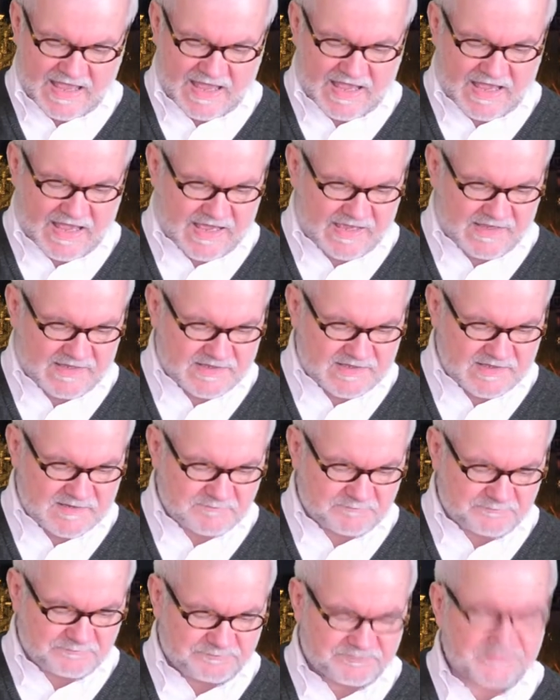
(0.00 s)
I
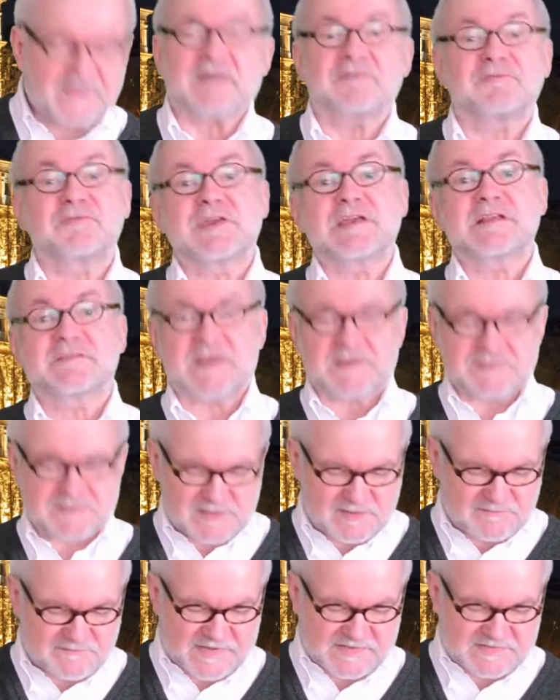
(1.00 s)
feel that
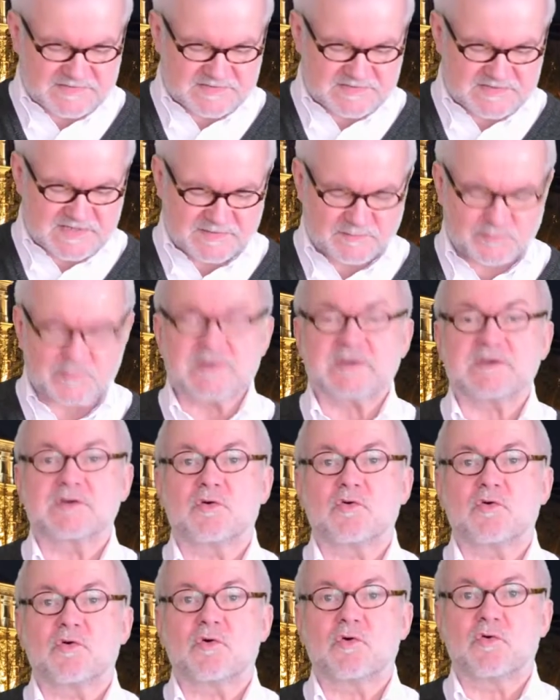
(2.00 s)
the events that we
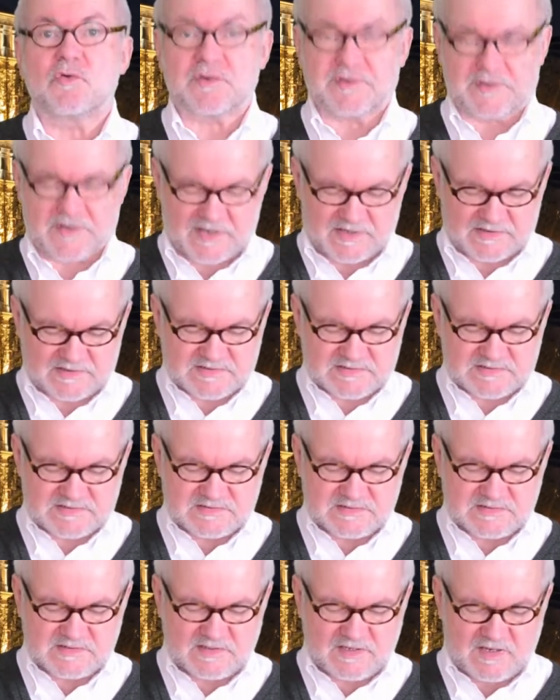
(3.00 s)
organize
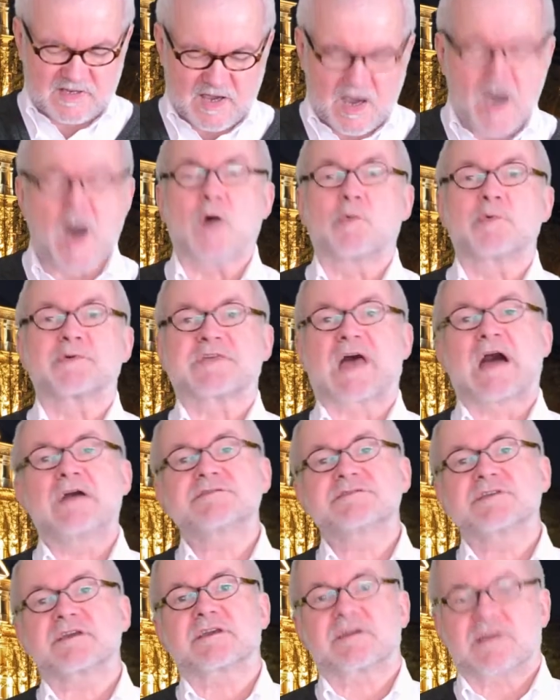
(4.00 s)
are
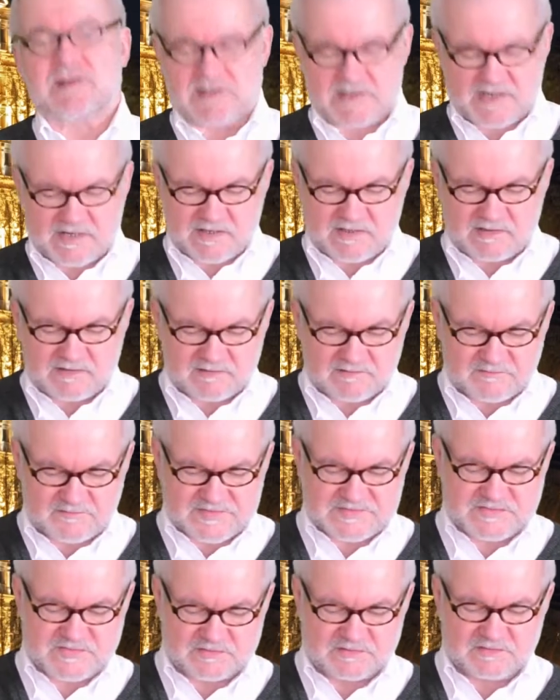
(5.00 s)
without a clear
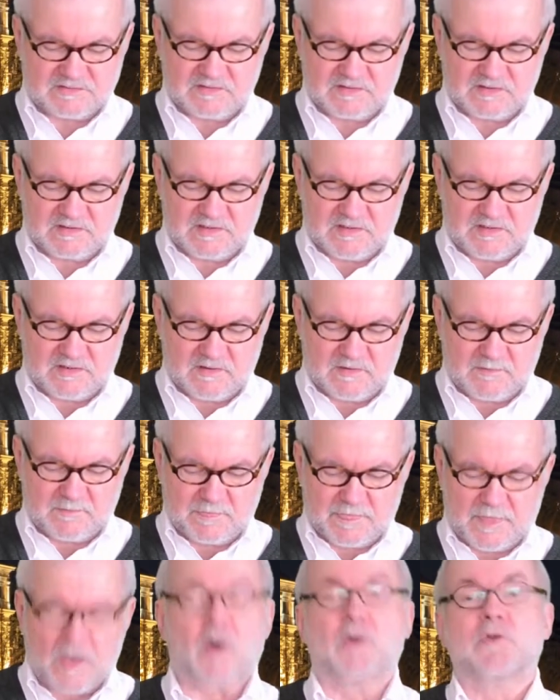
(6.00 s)
vision
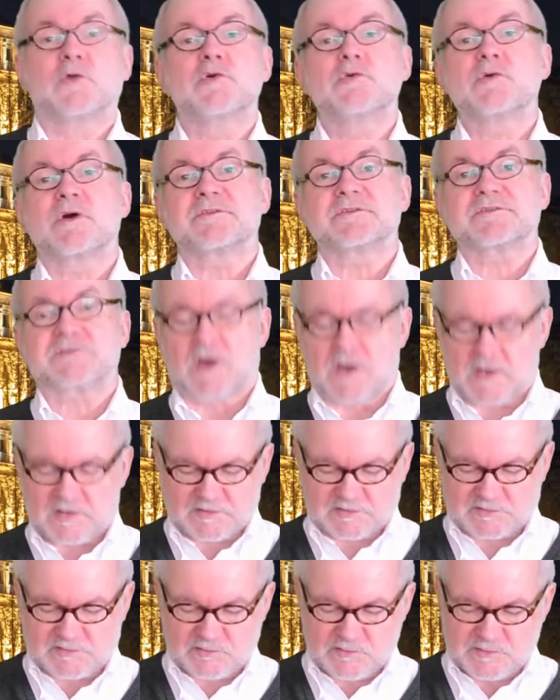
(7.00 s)
on who are the
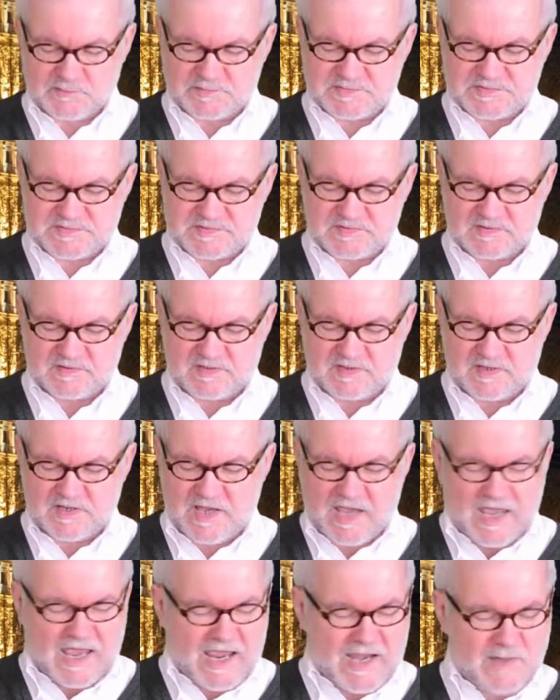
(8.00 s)
target groups
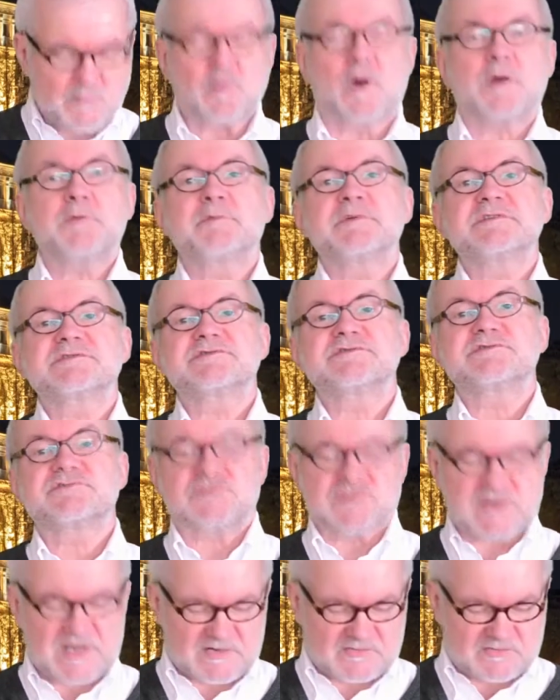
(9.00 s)
and what we should
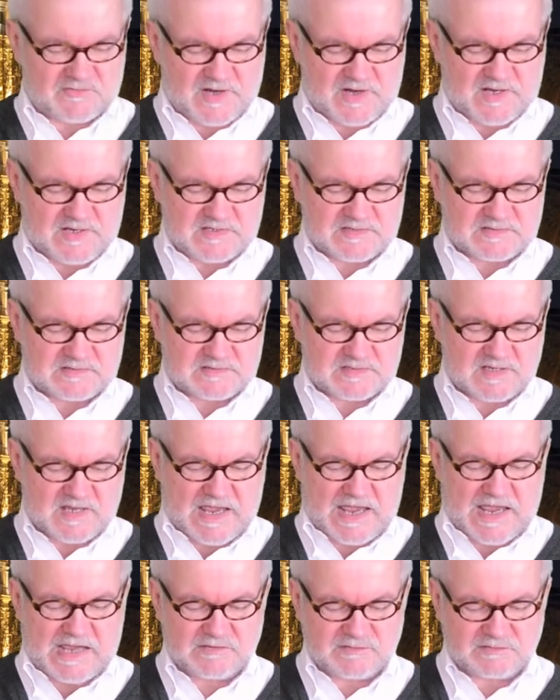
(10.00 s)
generate
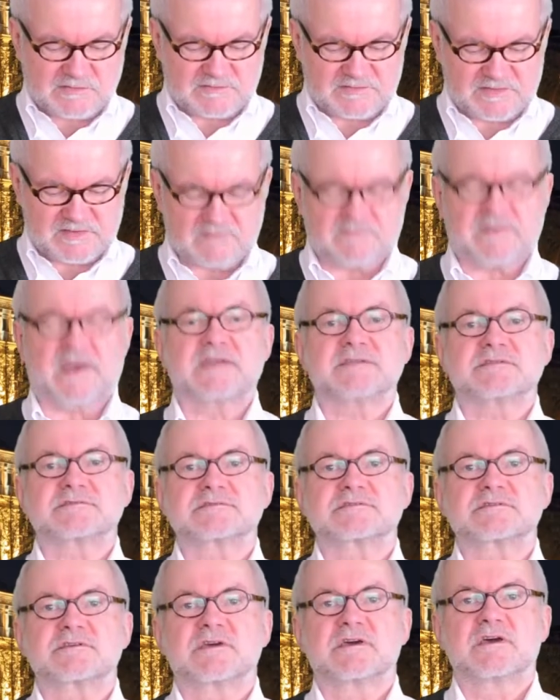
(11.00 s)
out of the events
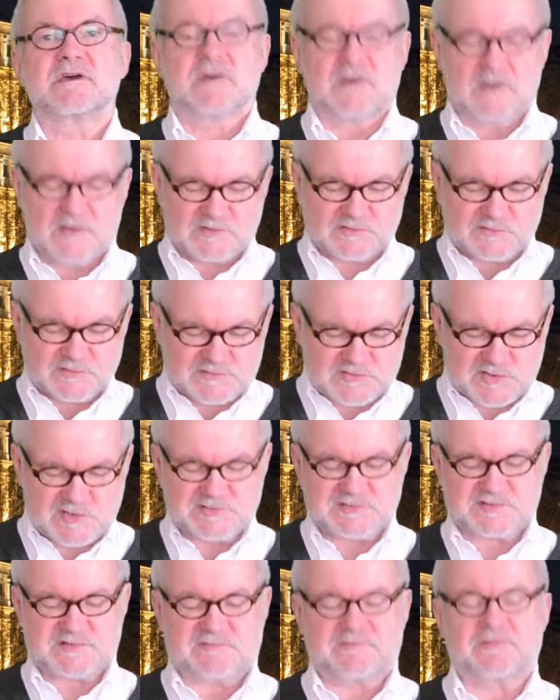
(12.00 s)
to
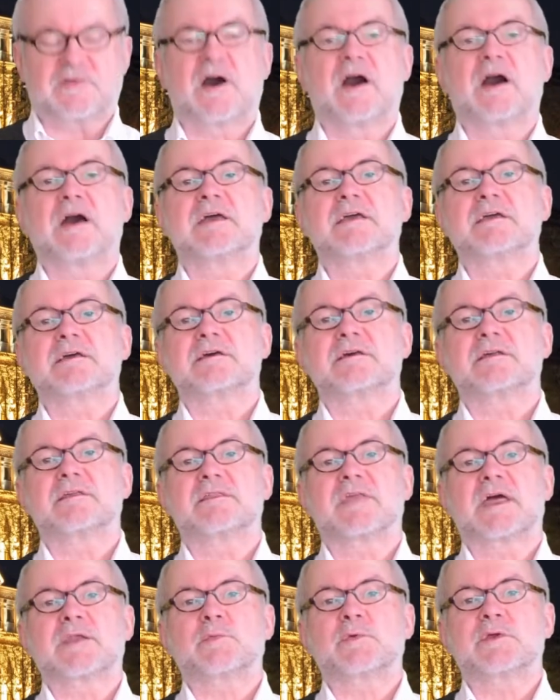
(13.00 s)
justify
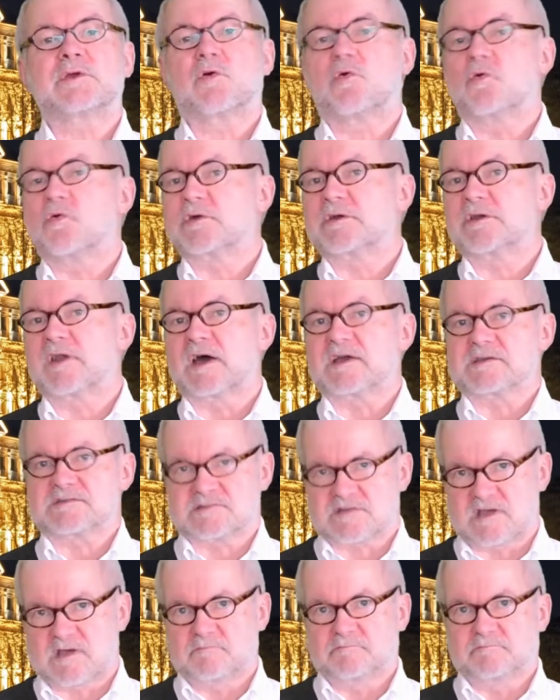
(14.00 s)
that we organize
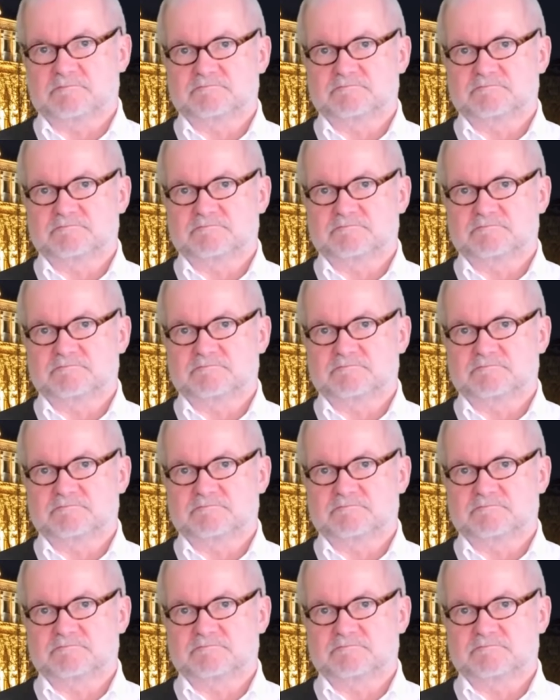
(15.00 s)
them.